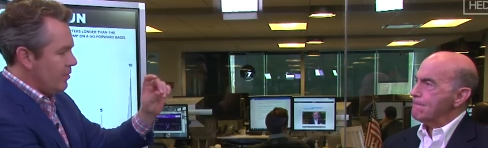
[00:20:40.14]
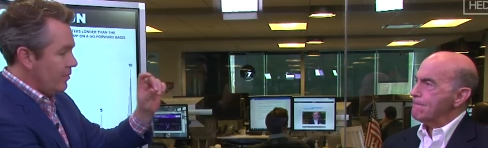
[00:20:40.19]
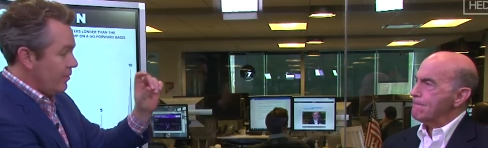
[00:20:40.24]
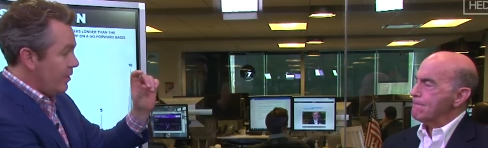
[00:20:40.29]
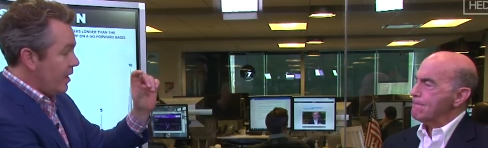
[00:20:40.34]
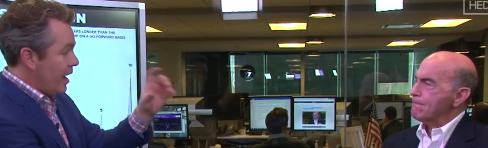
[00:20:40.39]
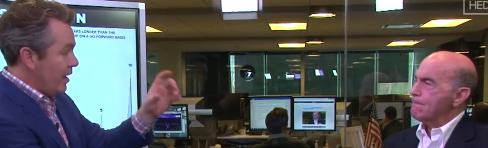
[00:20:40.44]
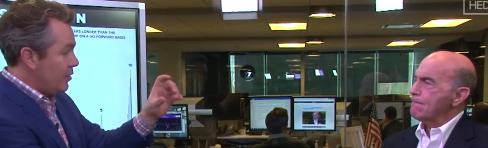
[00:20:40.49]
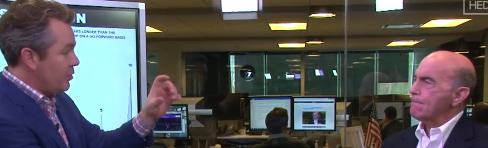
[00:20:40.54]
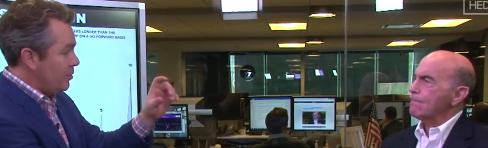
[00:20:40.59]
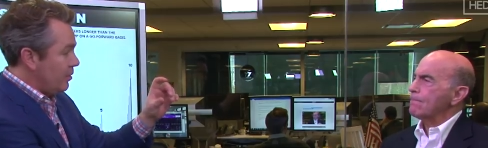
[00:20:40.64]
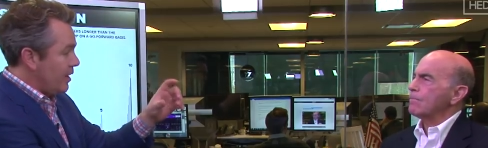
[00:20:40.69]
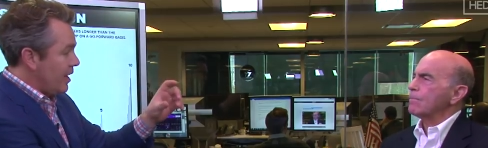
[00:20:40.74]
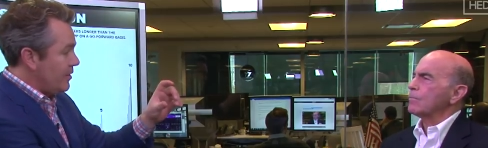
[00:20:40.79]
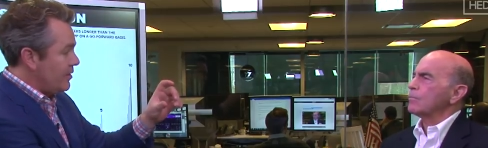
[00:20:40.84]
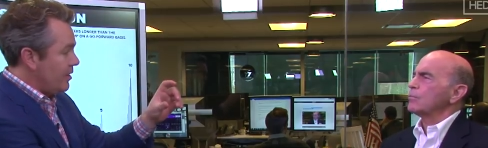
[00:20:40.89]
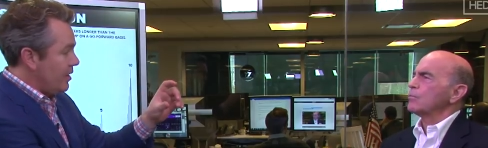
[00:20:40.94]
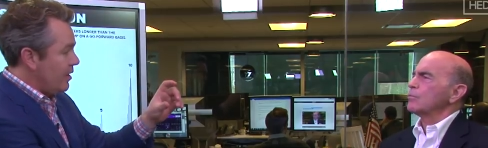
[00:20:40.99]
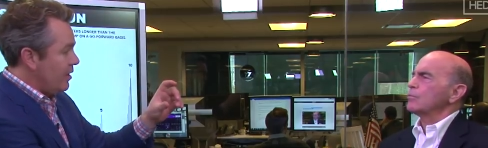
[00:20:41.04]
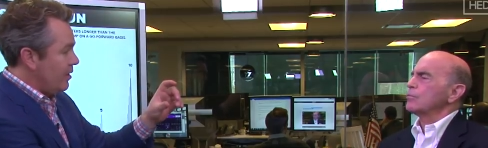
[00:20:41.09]
Speaker 1: of actual
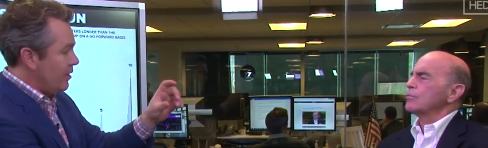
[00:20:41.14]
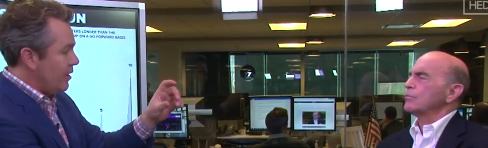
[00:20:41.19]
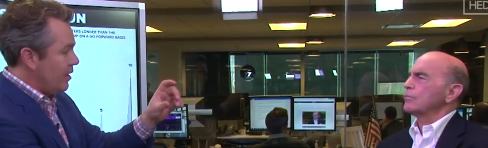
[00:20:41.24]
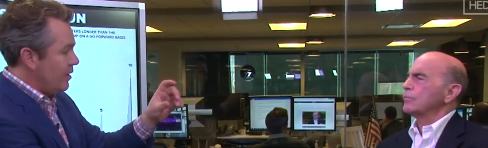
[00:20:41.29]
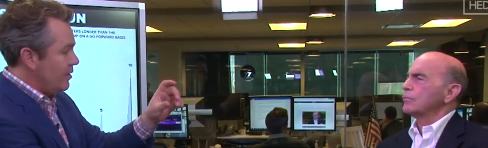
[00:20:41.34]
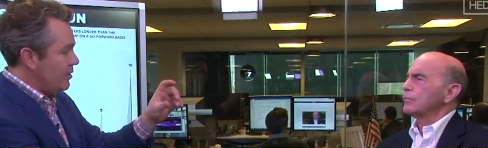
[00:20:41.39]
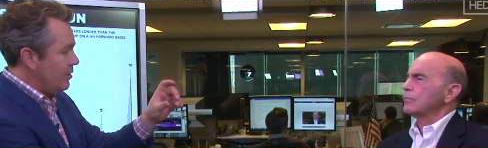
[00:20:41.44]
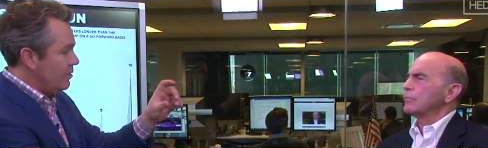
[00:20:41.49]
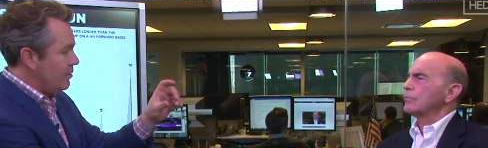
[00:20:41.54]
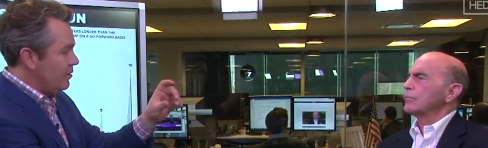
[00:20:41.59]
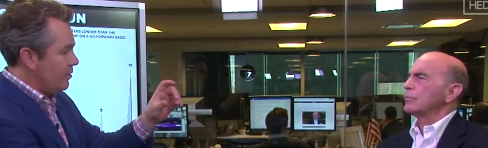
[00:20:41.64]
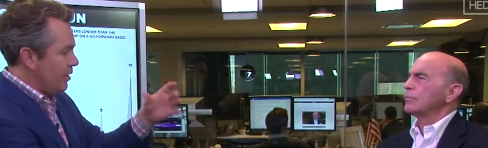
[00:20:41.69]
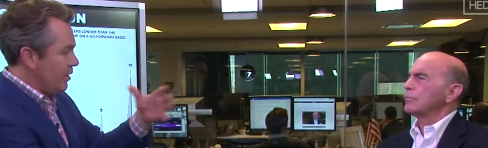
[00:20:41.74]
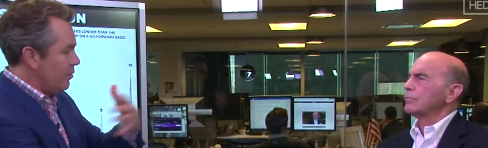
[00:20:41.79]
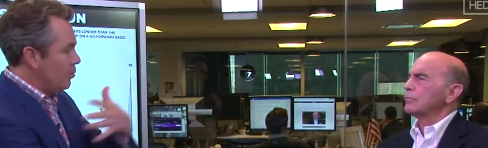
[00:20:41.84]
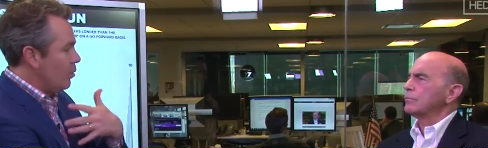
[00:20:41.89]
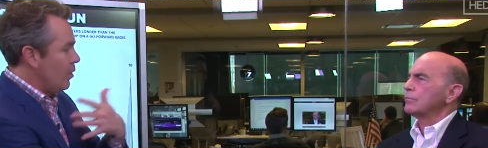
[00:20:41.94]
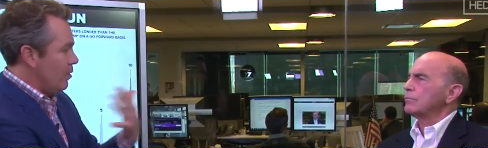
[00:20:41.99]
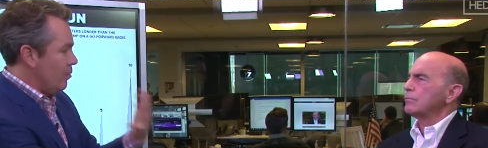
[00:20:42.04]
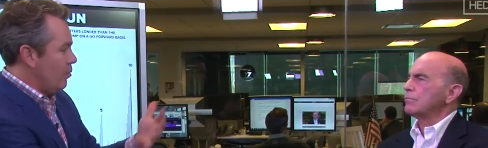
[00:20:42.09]
asset allocation,
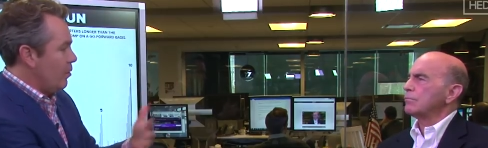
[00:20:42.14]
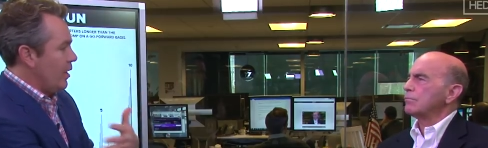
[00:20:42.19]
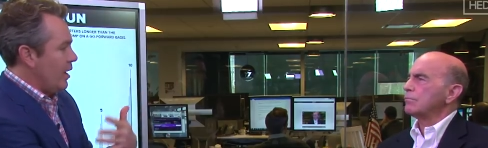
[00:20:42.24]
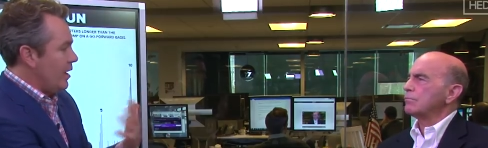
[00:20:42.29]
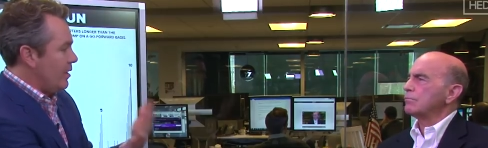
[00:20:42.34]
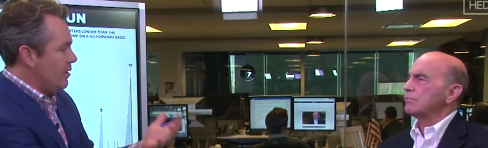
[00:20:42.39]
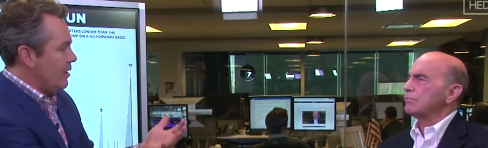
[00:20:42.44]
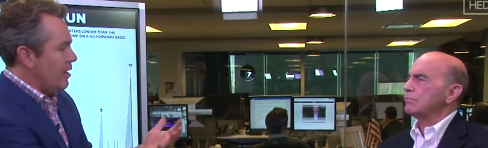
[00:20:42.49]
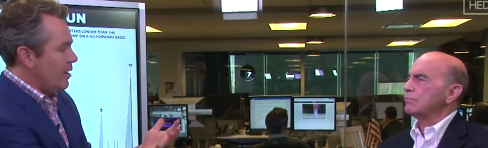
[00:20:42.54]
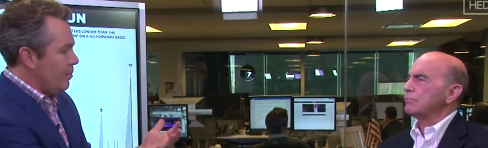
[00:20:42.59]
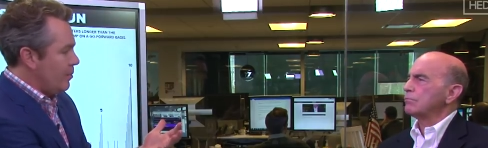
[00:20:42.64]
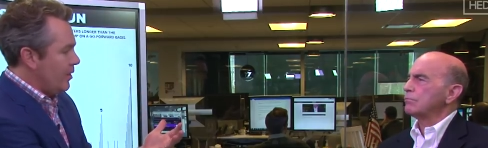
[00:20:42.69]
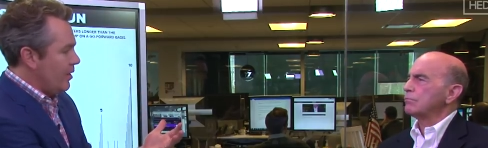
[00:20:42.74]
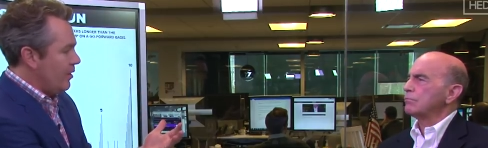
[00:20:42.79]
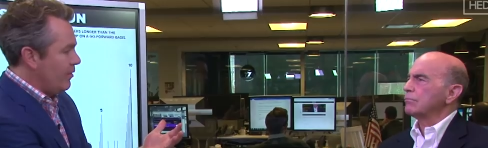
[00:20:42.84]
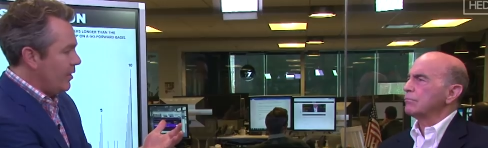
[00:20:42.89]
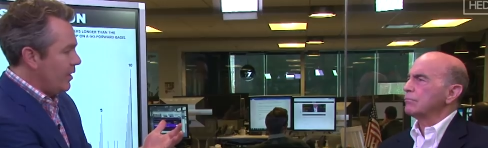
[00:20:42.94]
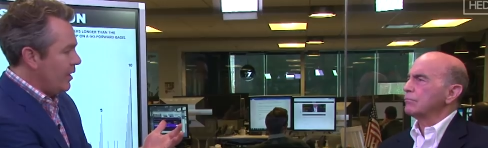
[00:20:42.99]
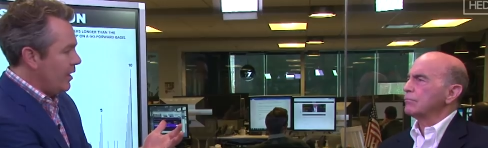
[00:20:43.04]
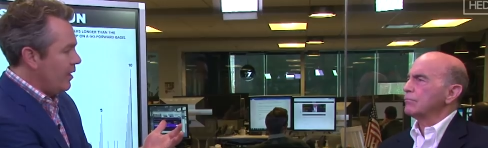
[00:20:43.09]
like what, what I talk about
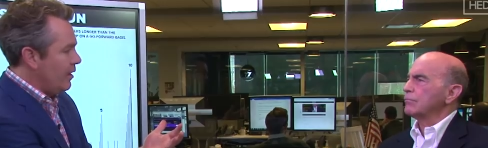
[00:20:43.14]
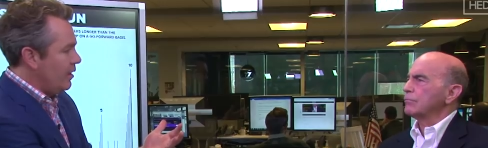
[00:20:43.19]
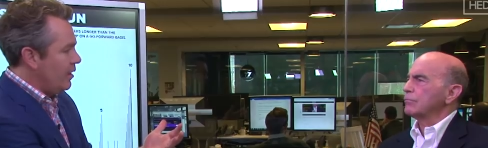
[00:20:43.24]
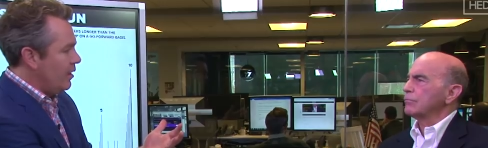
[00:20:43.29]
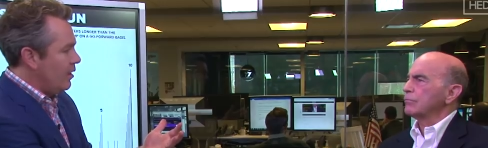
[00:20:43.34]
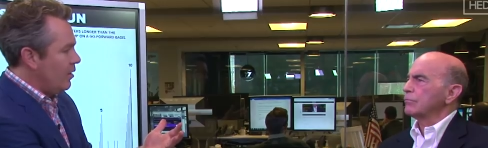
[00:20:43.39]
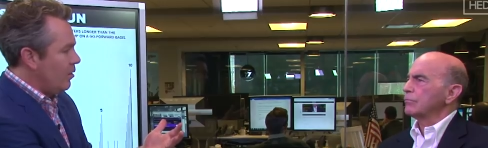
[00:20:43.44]
every day?